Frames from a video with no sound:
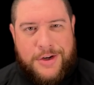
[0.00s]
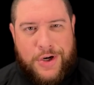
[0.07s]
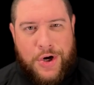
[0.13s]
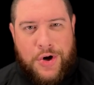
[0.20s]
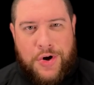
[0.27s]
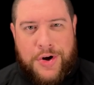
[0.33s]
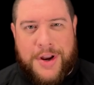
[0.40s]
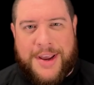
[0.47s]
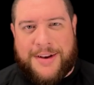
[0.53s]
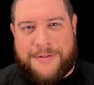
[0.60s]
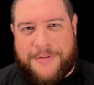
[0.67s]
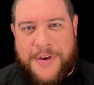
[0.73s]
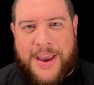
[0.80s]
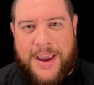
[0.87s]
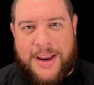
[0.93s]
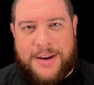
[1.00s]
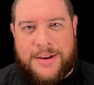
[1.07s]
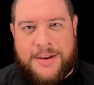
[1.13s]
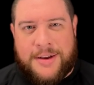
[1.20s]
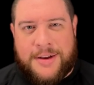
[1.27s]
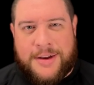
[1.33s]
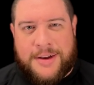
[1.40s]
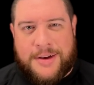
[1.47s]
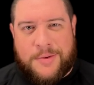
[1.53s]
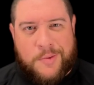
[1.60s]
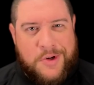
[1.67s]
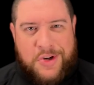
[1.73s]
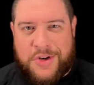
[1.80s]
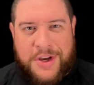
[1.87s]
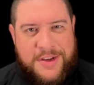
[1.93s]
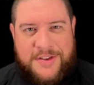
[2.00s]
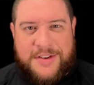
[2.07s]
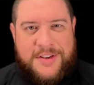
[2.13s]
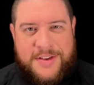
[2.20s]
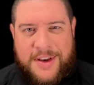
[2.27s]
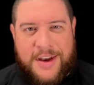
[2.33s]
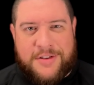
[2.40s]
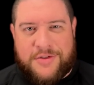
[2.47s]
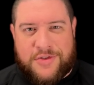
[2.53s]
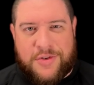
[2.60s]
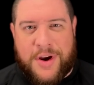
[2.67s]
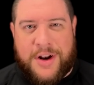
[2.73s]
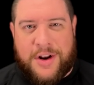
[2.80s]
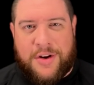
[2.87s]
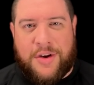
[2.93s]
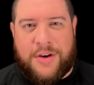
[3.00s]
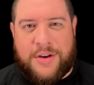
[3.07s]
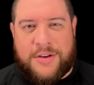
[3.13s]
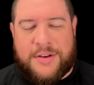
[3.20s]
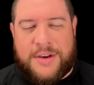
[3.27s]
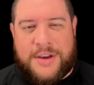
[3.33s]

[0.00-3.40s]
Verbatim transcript: turn and fade, which doesn't sound straight at all.